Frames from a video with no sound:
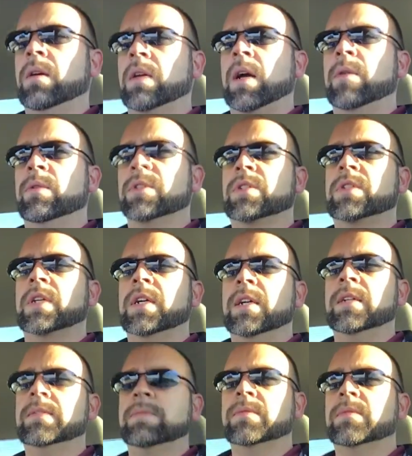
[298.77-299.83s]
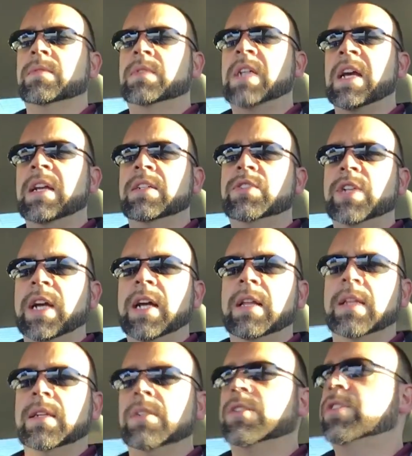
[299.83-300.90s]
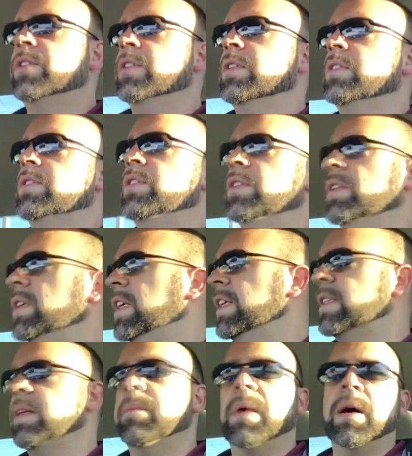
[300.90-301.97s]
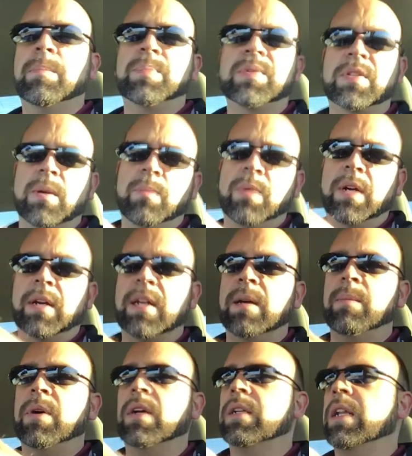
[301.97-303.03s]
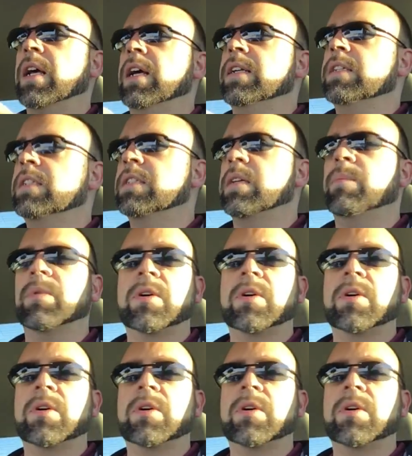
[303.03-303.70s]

I was kind of challenged to get them up somewhere, get them online, because I'm